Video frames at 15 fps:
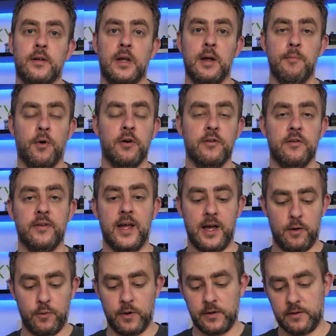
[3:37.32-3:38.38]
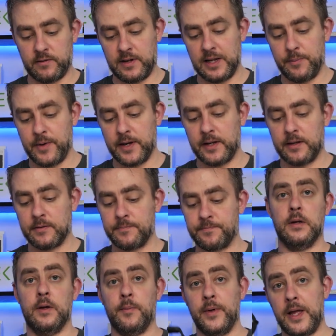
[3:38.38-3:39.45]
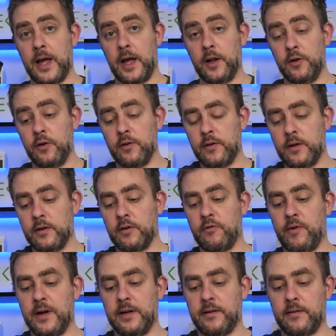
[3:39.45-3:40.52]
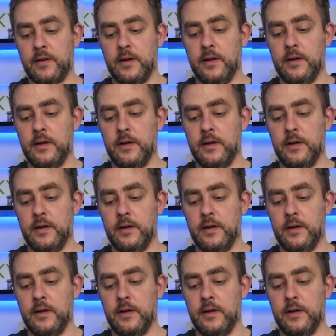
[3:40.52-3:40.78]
It monitors how well you're sleeping. But yeah, another great